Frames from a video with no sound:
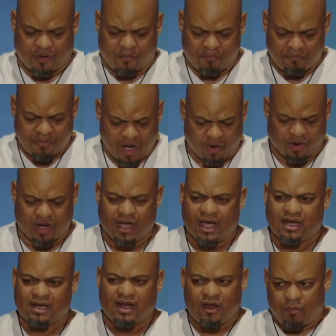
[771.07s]
milk.
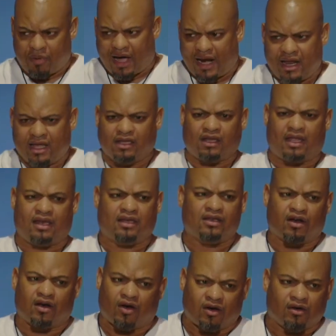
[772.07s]
Now, anybody, you
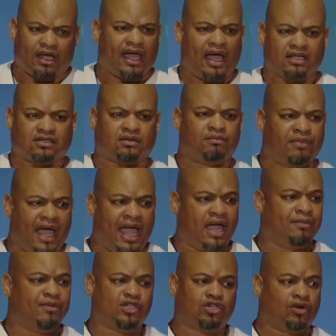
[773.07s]
know, had some
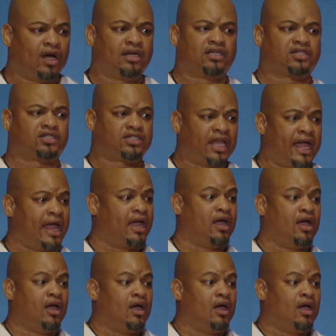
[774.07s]
babies, you understand.